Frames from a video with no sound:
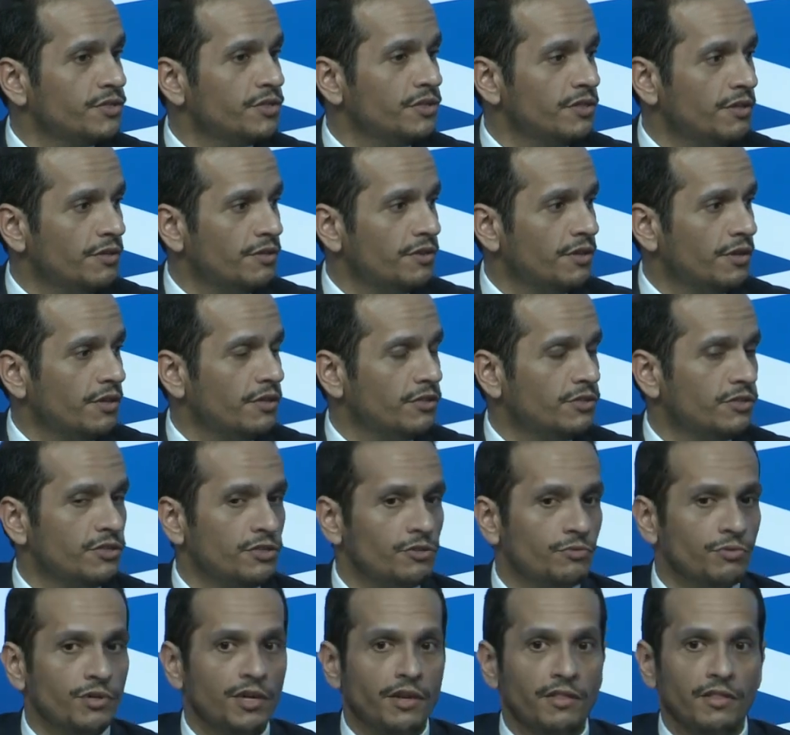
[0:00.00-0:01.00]
in the regions
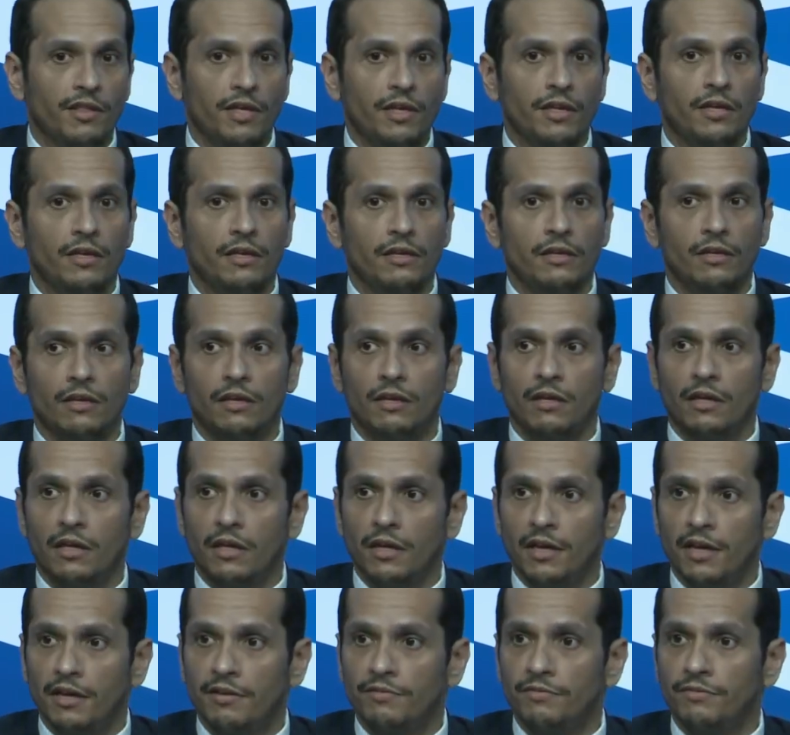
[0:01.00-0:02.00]
where they uh,
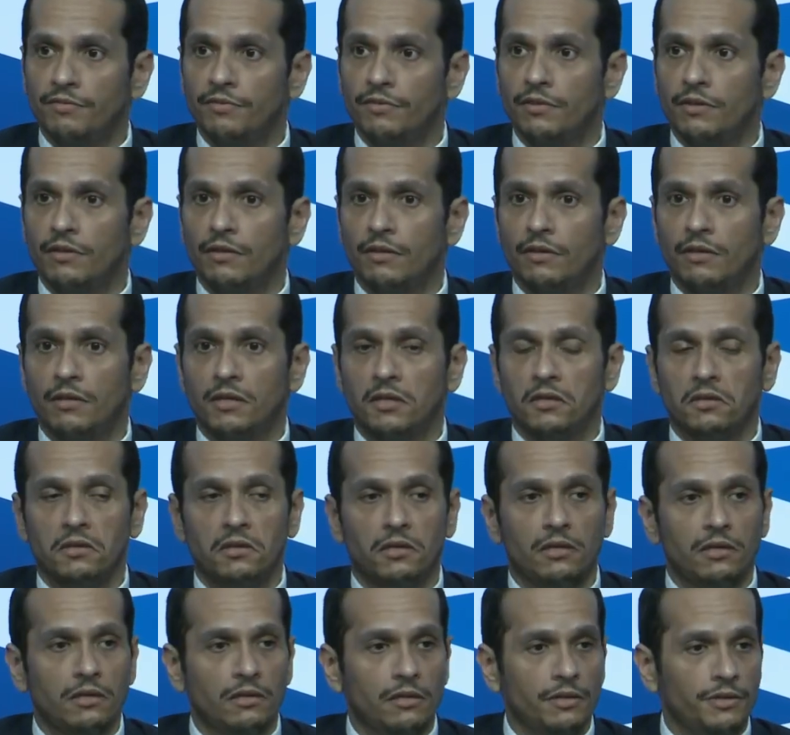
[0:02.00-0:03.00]
have,
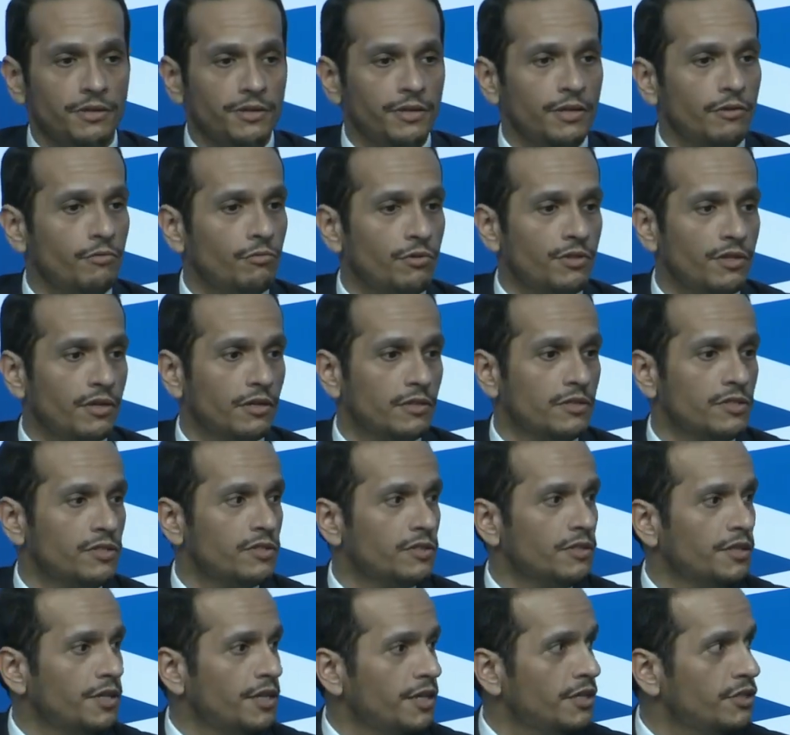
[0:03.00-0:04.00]
uh, in, whether it's in
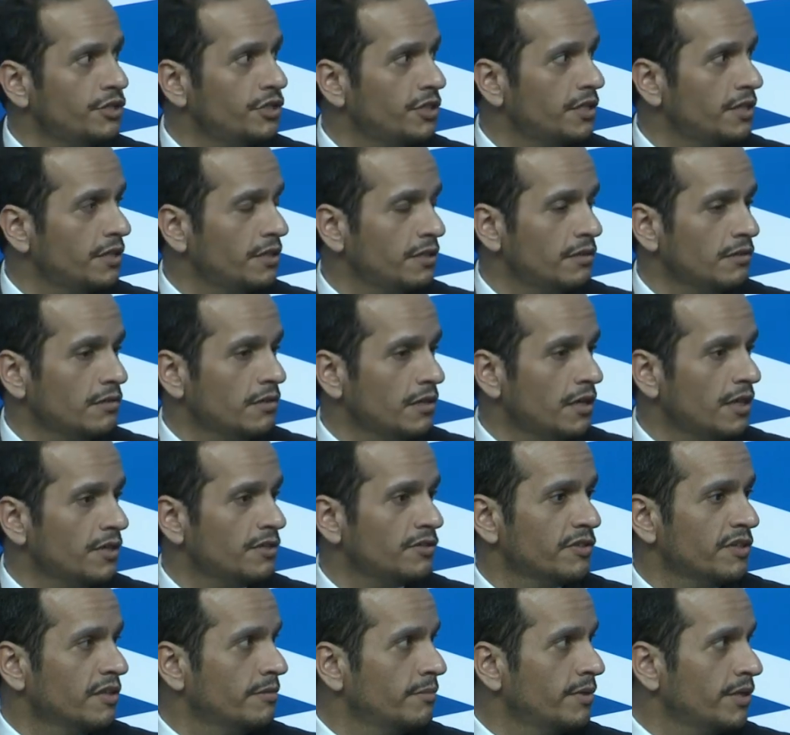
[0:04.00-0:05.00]
Asia, in Latin
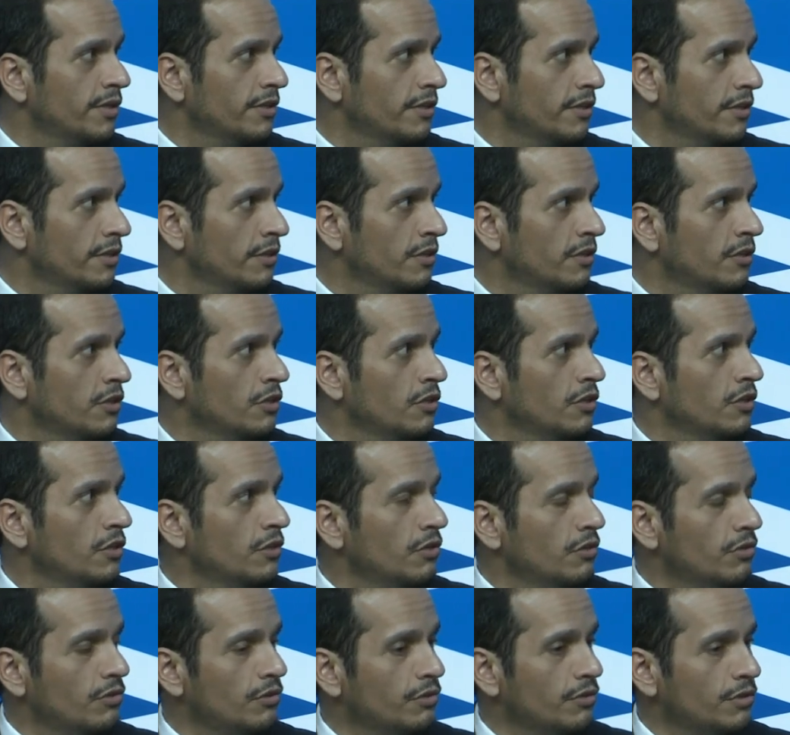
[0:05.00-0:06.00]
America,
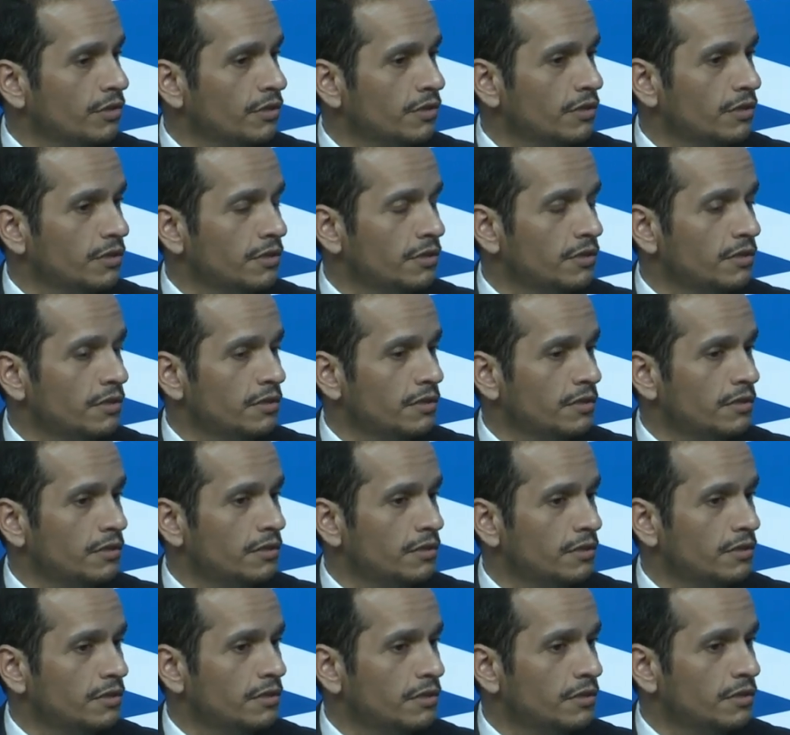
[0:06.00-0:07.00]
or in, in,
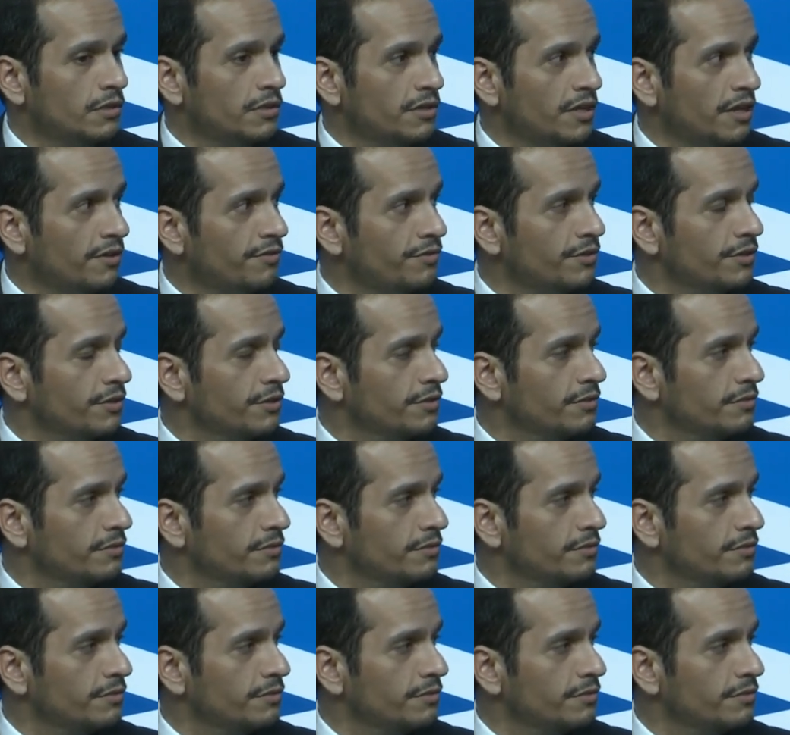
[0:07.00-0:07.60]
in Africa.